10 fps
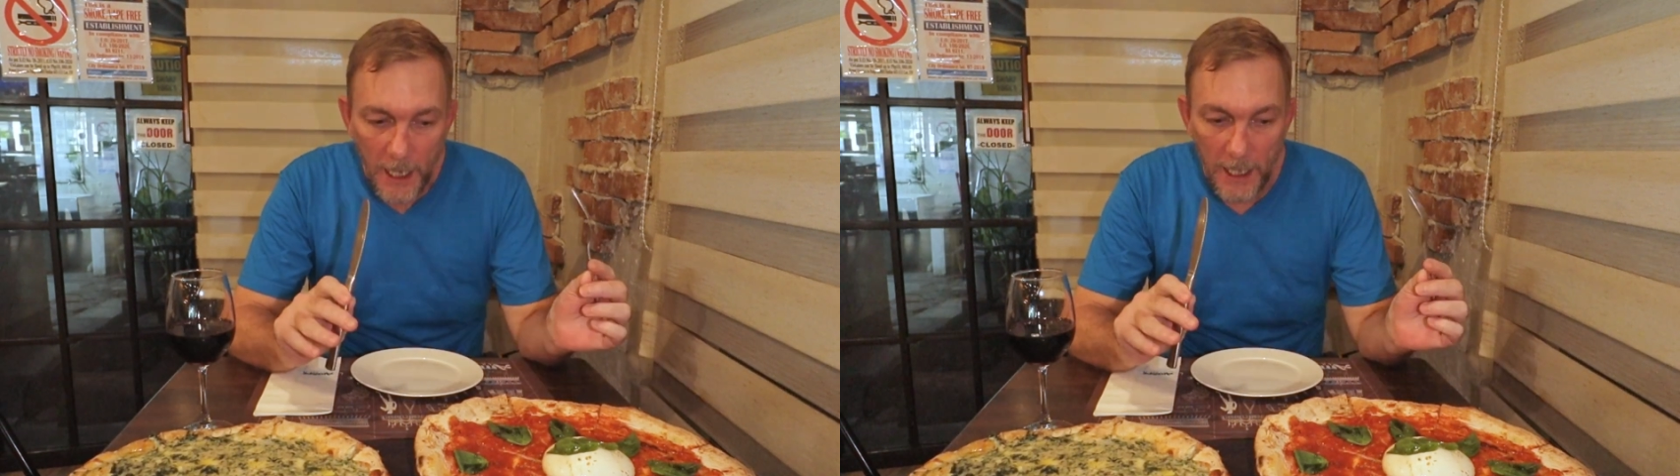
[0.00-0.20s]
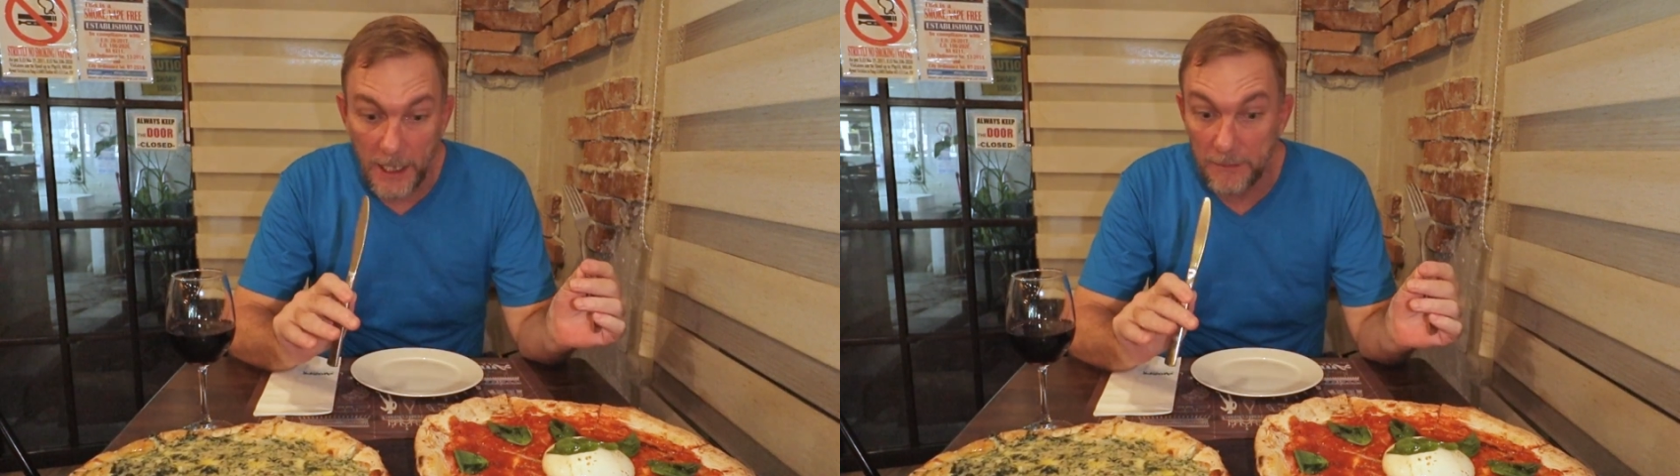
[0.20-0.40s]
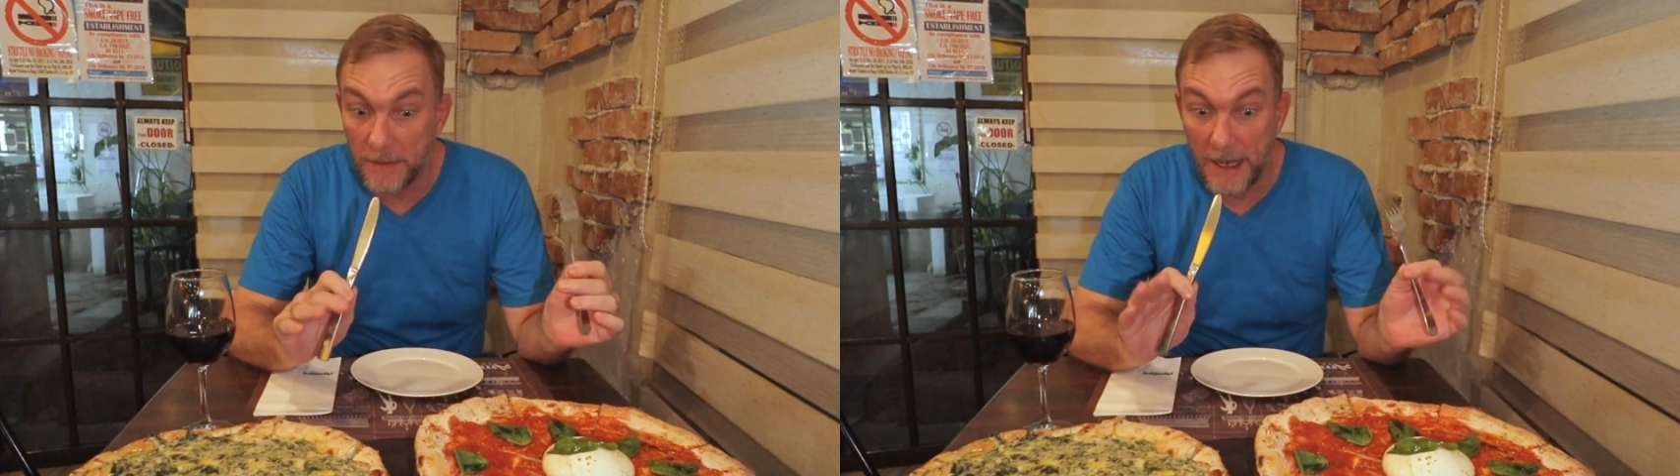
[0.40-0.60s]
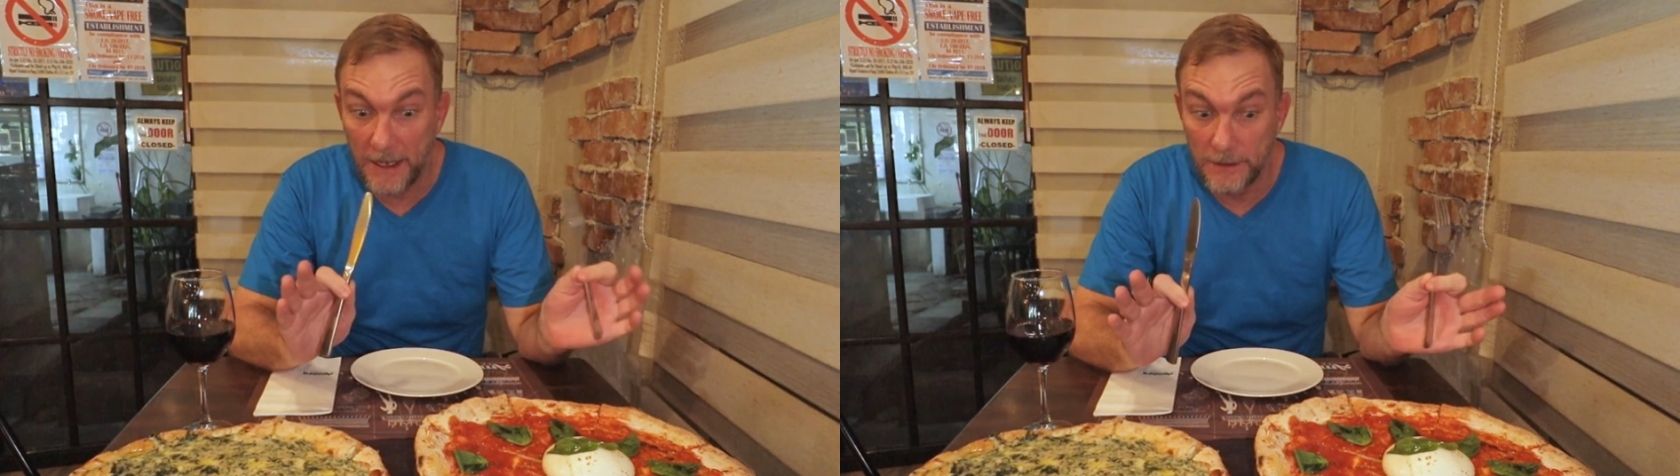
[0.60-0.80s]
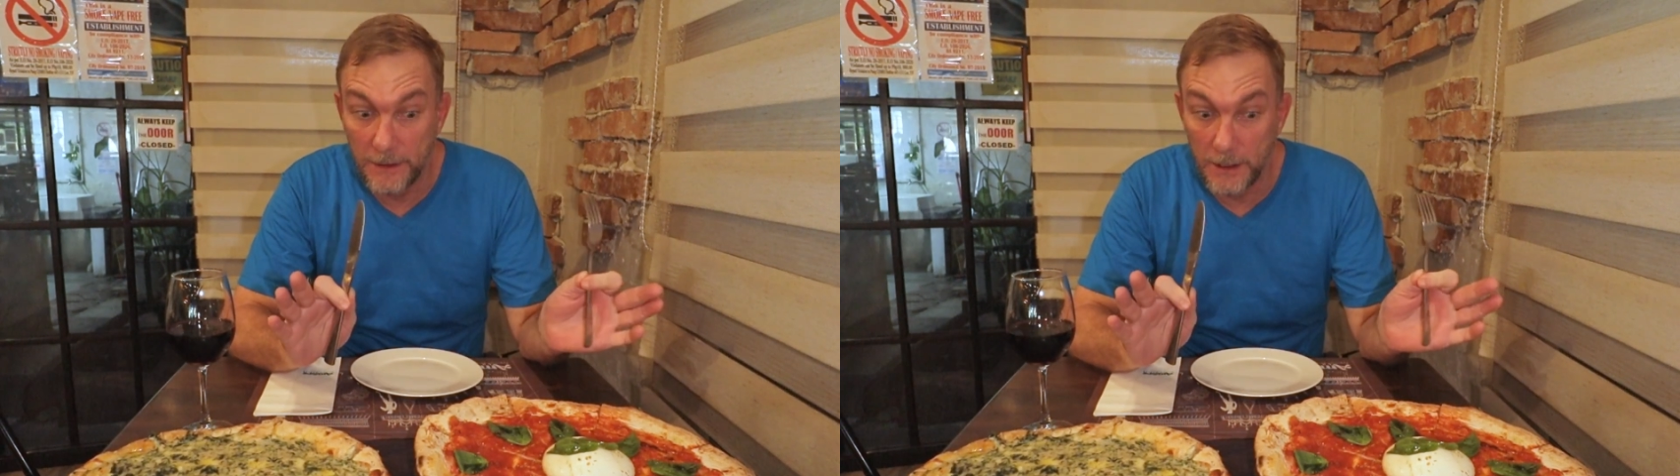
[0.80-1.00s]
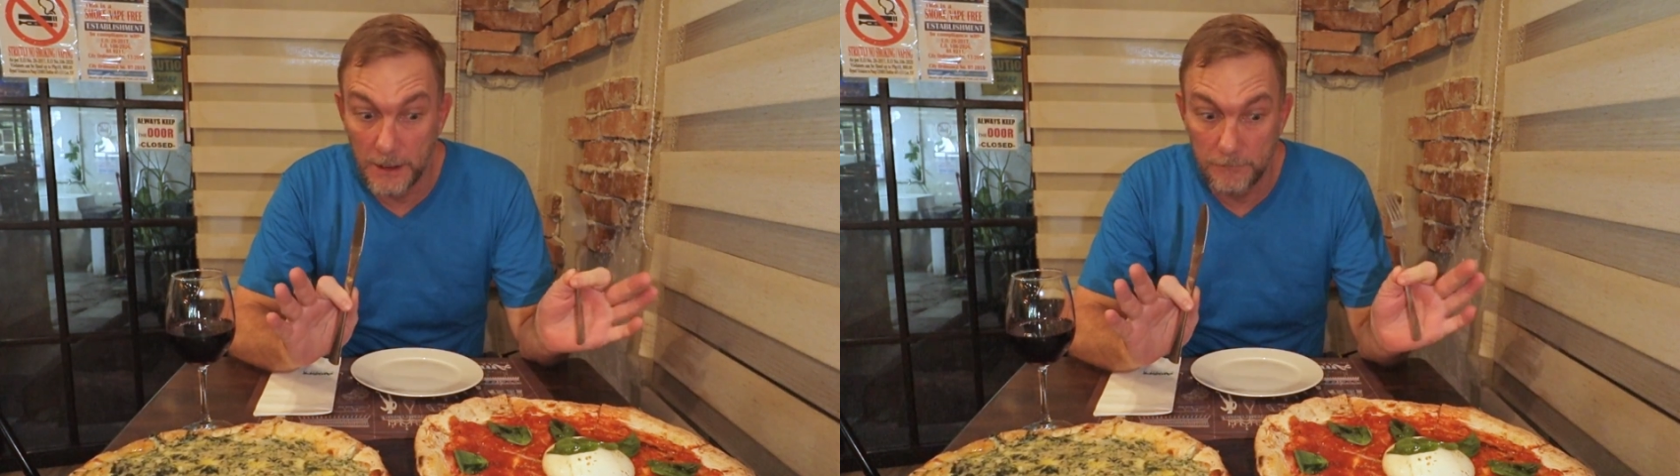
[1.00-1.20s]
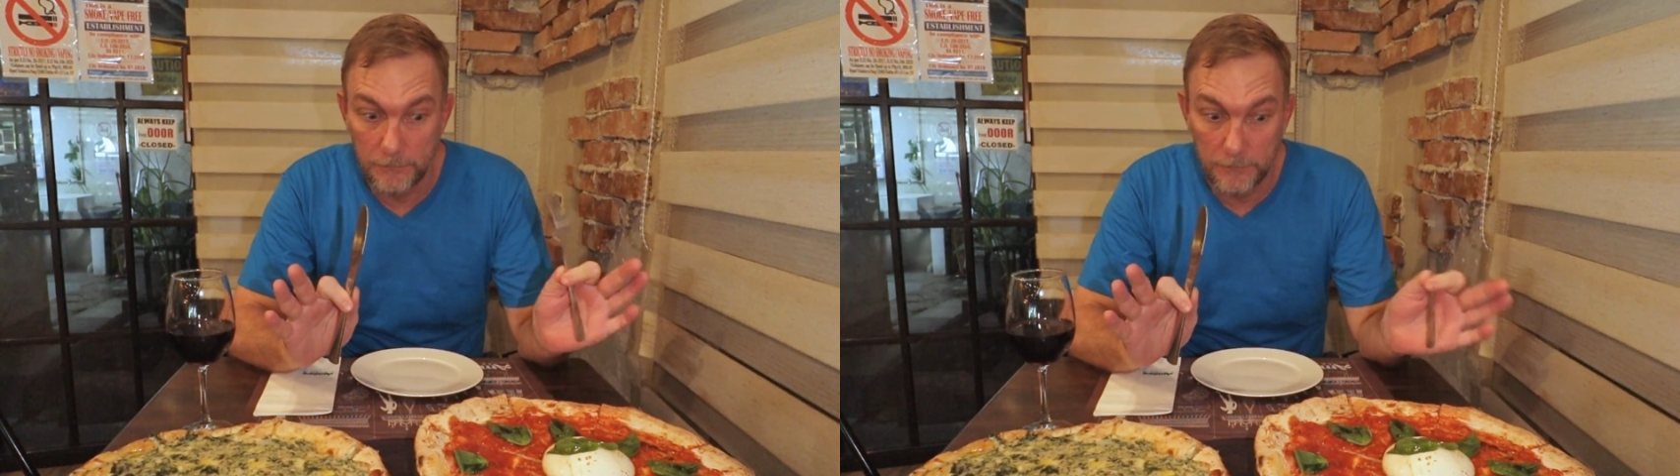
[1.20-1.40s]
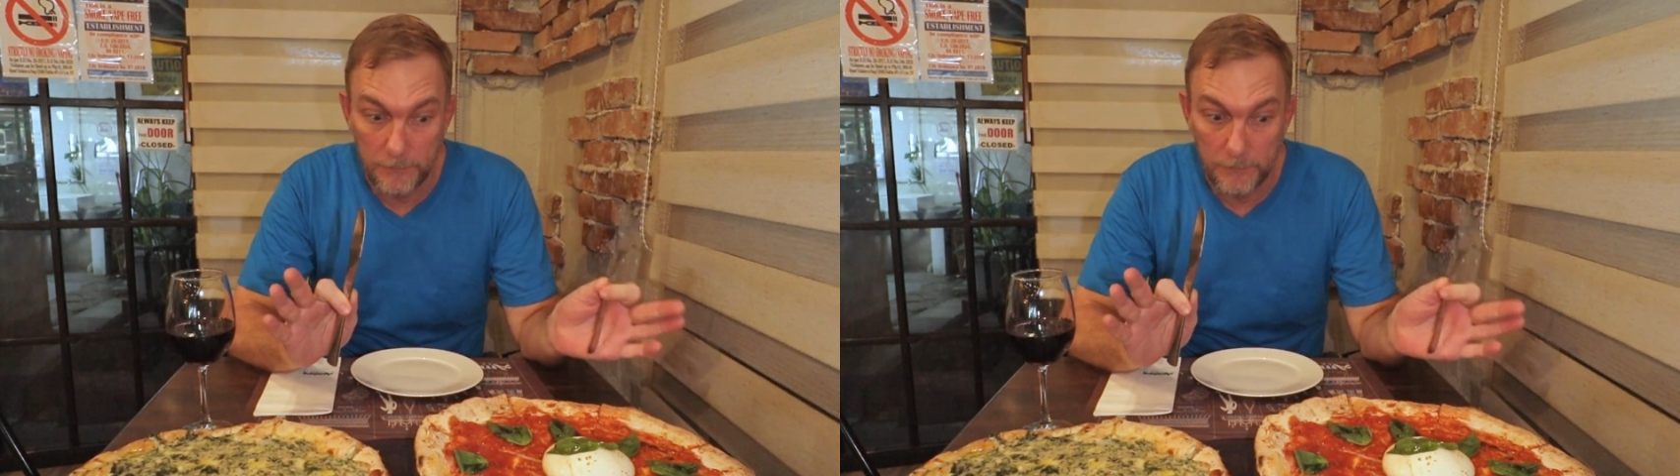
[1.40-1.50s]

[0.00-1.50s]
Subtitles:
and I've had the